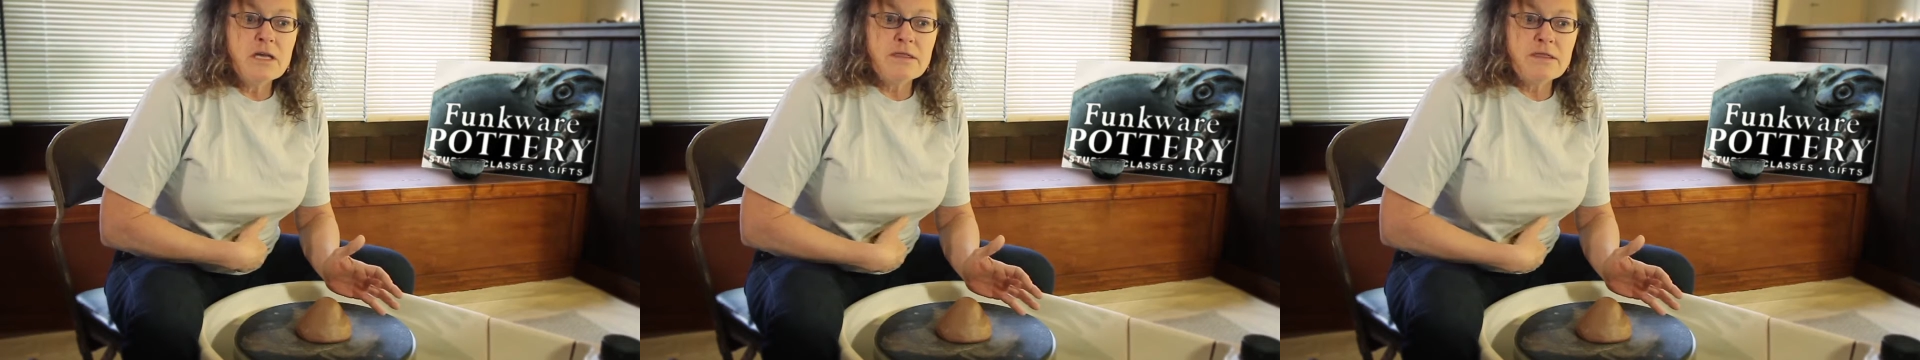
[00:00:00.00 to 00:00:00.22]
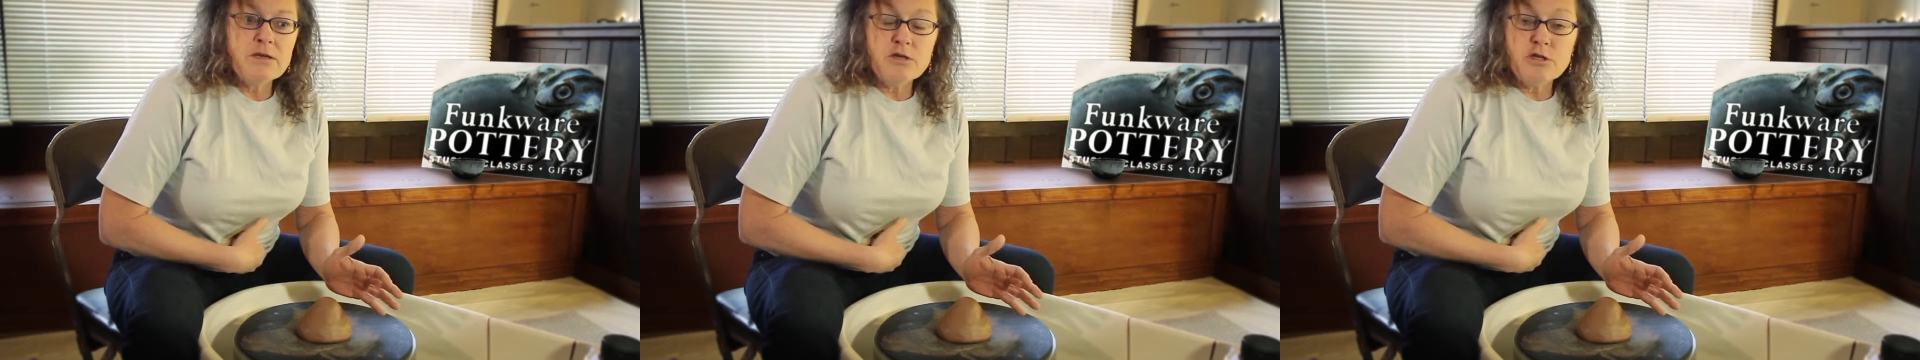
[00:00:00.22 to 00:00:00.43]

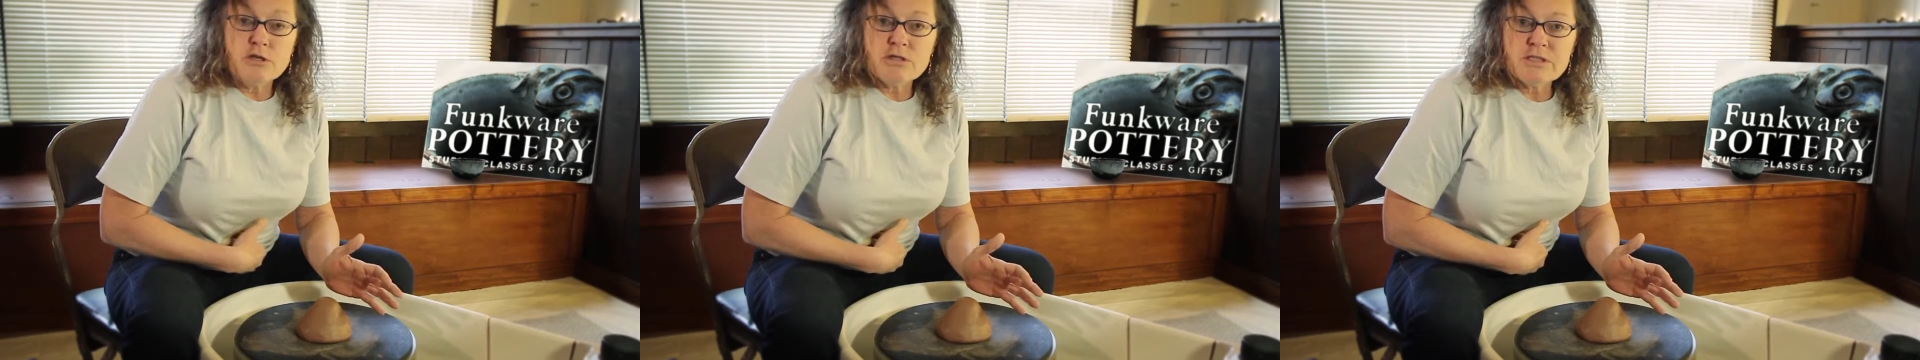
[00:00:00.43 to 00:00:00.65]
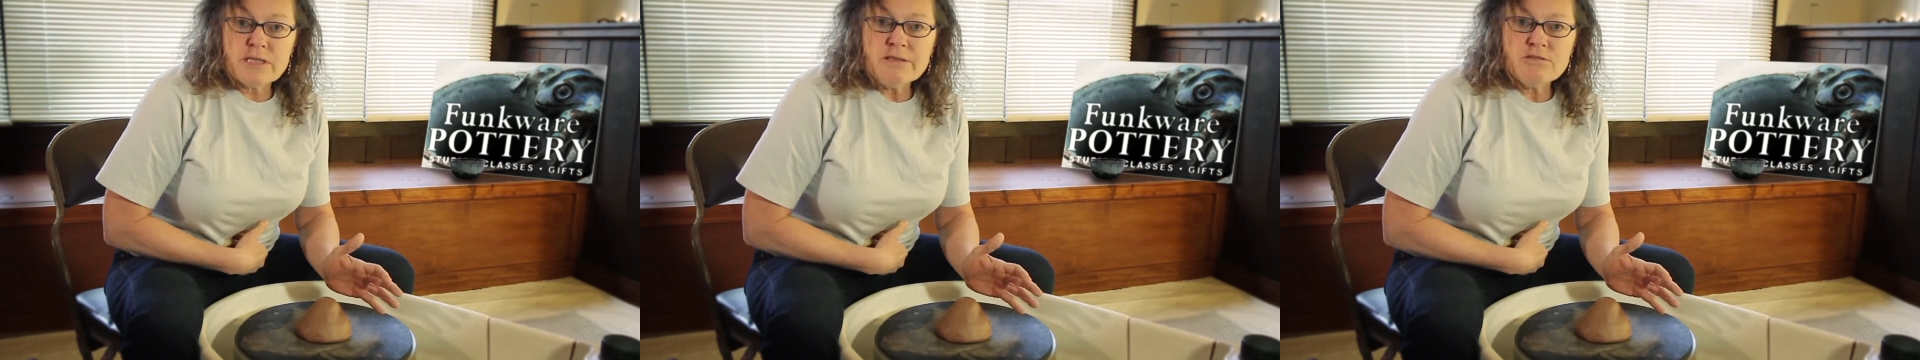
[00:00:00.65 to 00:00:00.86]
your
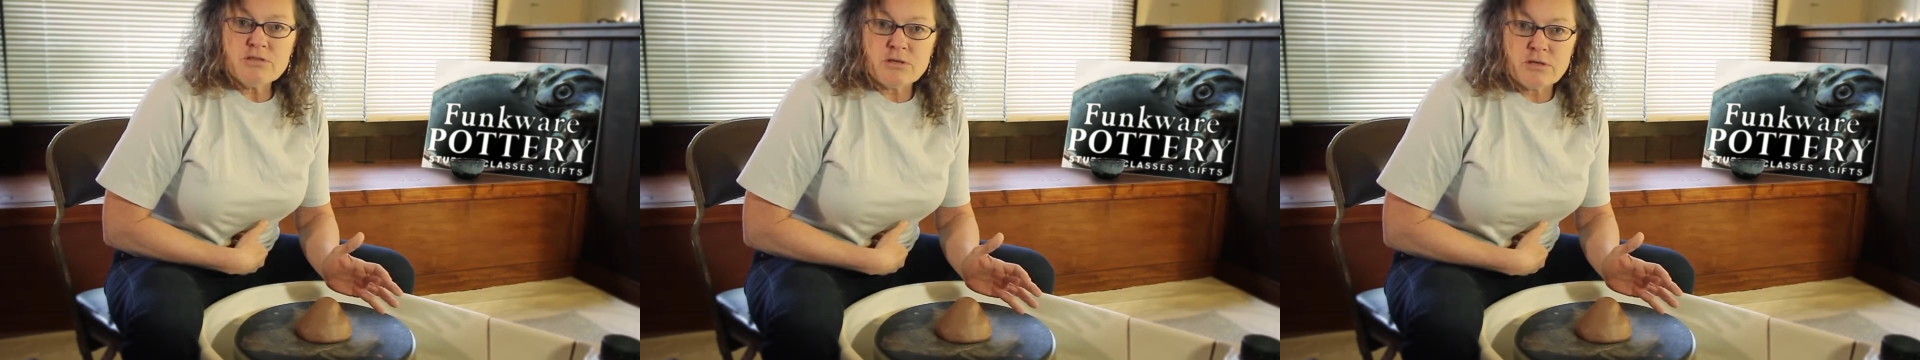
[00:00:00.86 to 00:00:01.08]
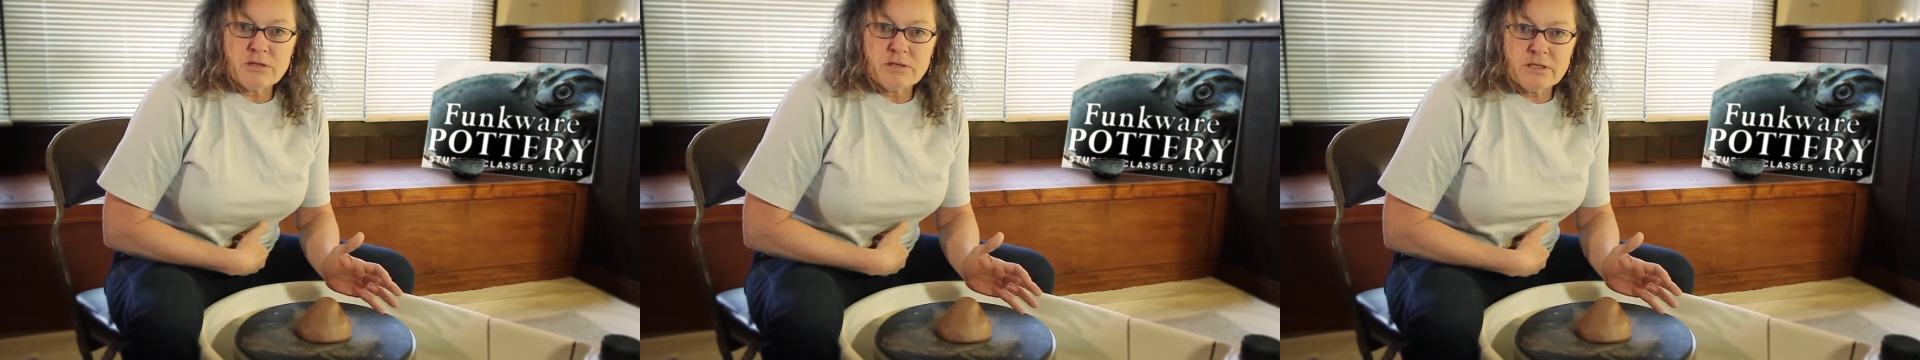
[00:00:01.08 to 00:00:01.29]

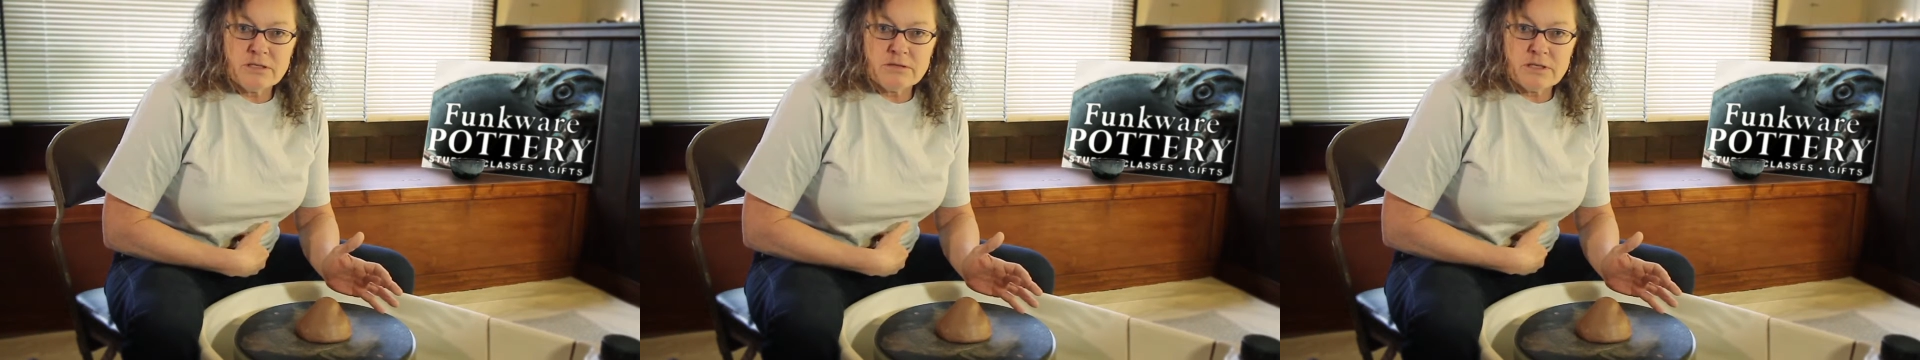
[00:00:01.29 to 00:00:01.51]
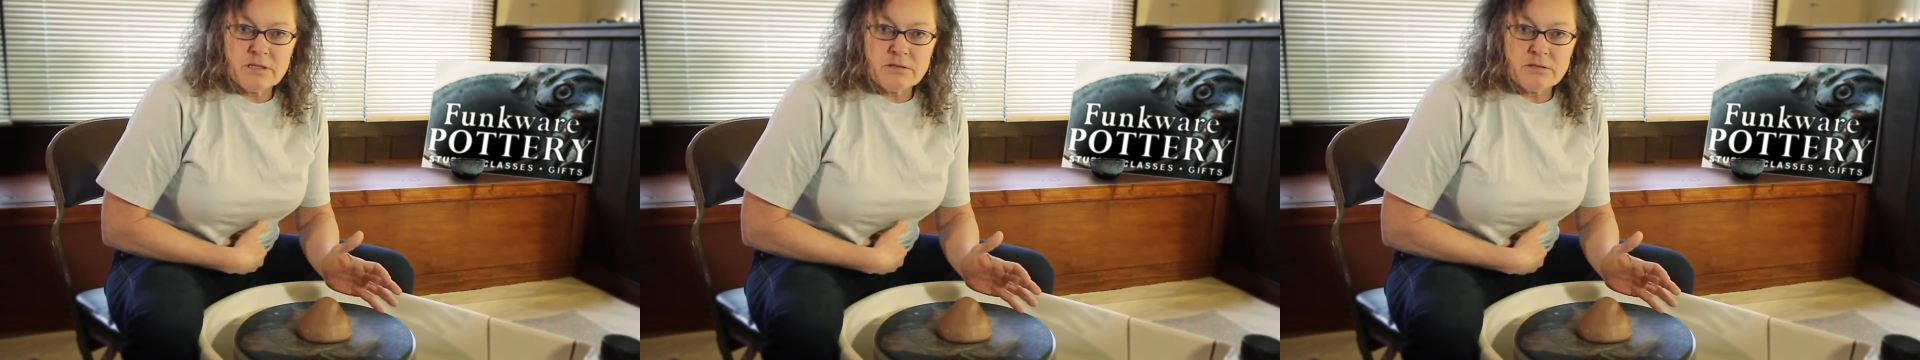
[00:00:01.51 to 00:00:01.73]
center
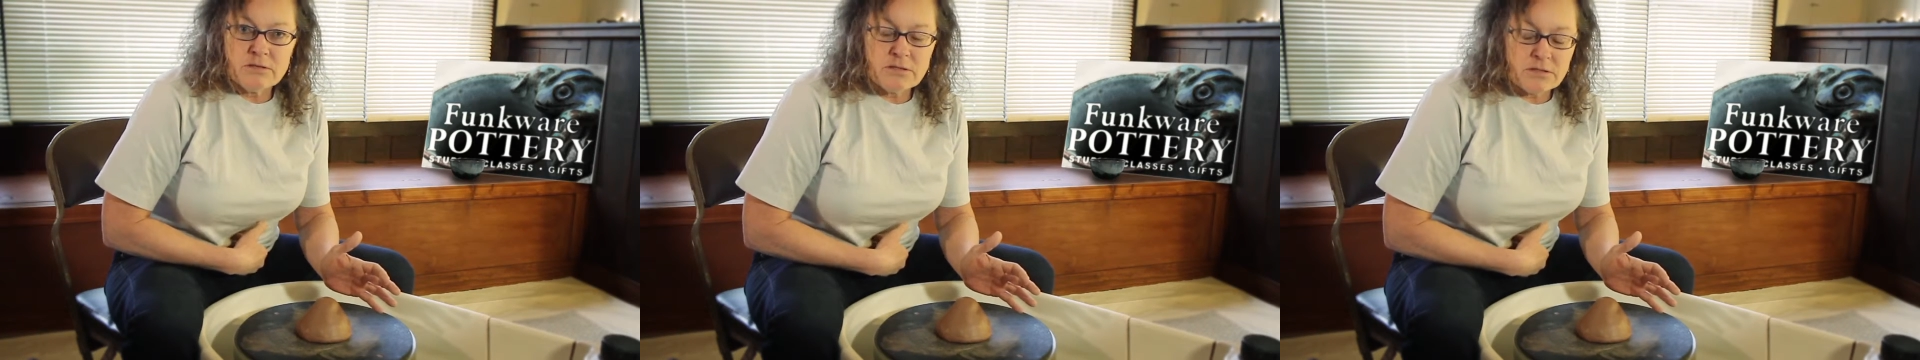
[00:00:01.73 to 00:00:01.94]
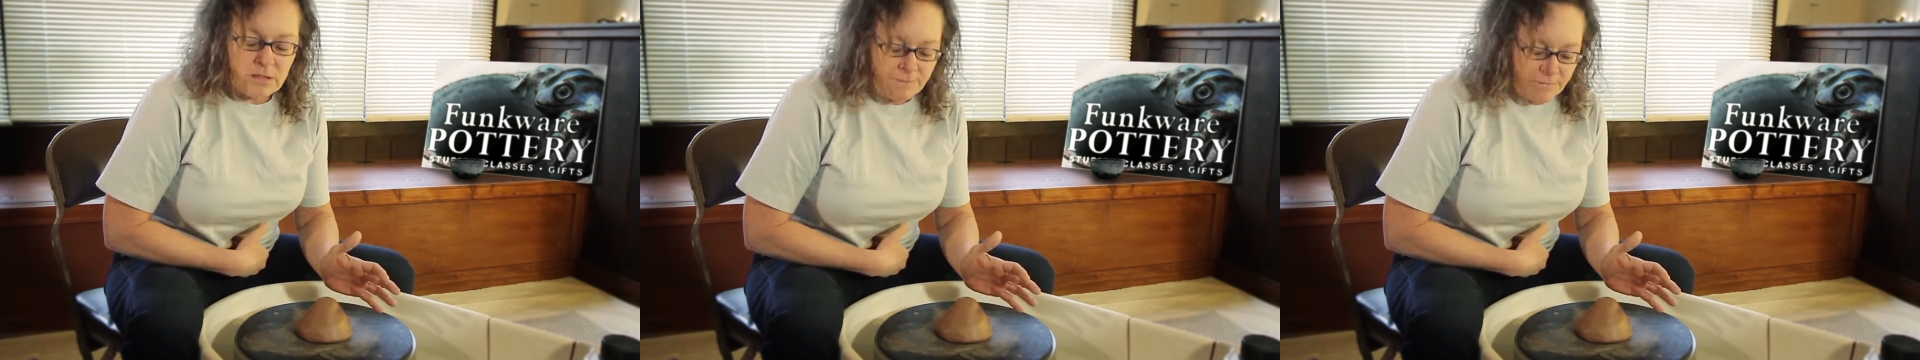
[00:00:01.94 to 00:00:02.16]
is in your
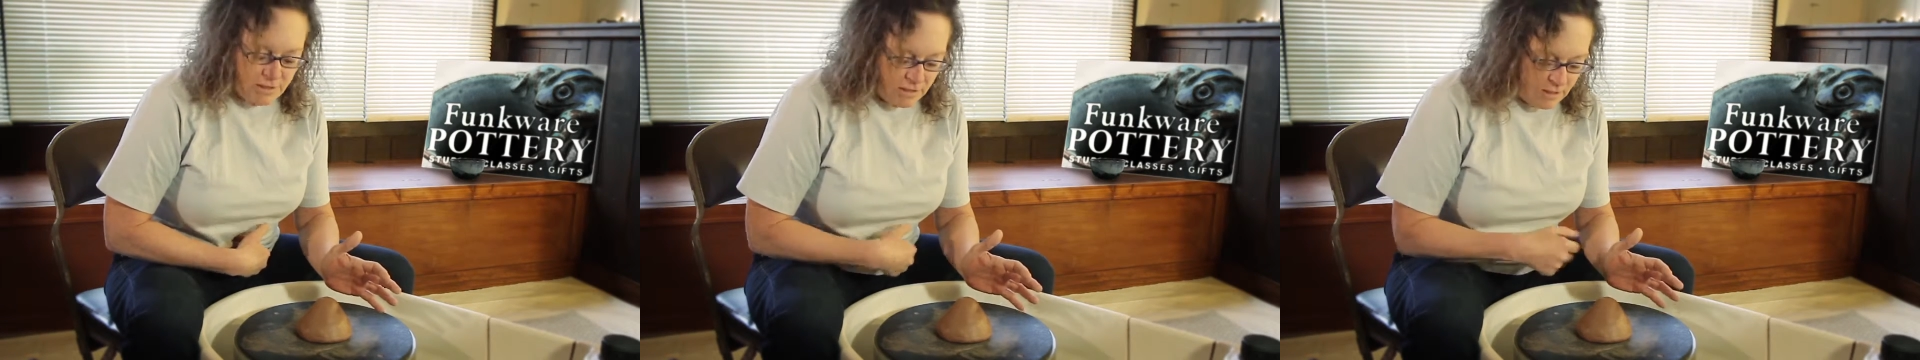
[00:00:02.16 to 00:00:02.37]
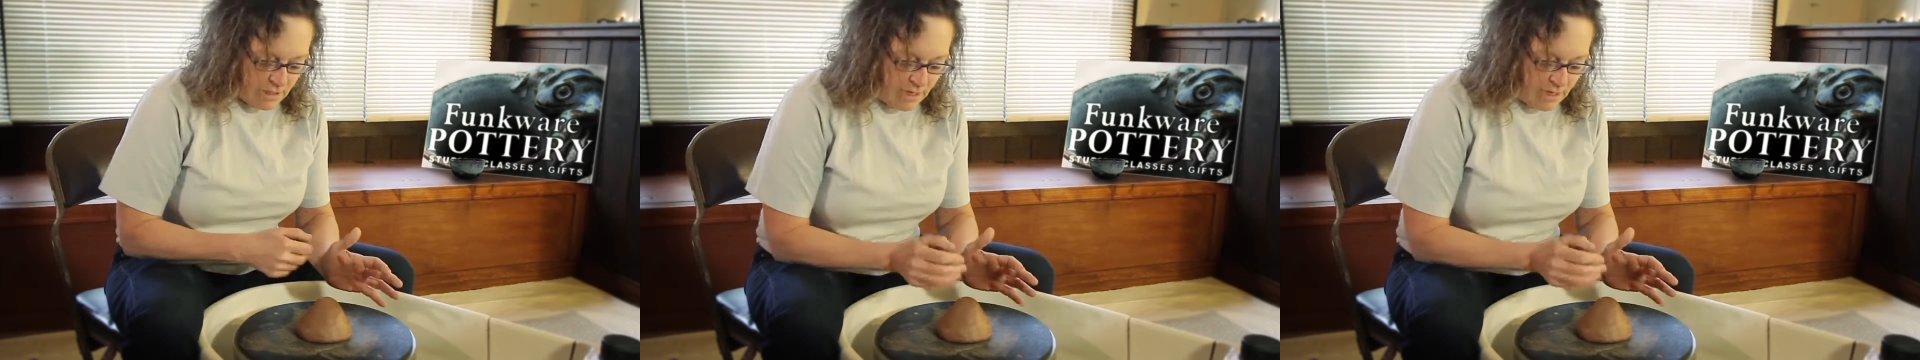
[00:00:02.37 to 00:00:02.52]
stomach.